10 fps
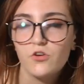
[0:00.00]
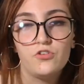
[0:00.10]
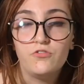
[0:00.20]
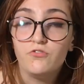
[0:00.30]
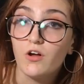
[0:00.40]
So
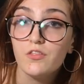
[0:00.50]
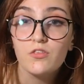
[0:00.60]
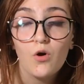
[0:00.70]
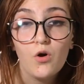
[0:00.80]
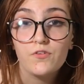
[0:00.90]
she
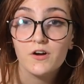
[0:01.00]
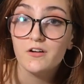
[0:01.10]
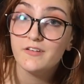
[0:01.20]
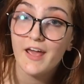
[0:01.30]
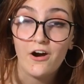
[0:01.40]
runs
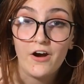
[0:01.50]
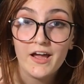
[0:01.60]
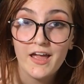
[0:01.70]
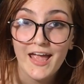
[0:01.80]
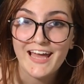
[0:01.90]
over to
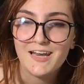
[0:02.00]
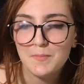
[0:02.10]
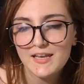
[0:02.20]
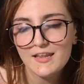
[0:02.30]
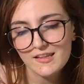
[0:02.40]
Eric and
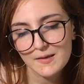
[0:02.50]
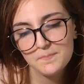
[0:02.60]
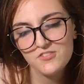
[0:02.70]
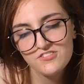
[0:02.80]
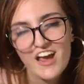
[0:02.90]
immediately
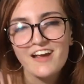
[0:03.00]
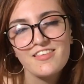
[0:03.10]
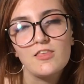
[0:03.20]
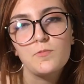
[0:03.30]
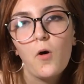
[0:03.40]

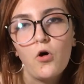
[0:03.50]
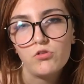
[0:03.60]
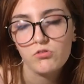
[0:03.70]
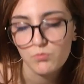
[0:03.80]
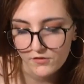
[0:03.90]
checks his
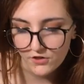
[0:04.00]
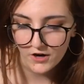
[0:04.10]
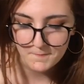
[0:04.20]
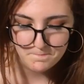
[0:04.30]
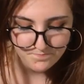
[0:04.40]
pulse with
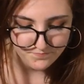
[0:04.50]
her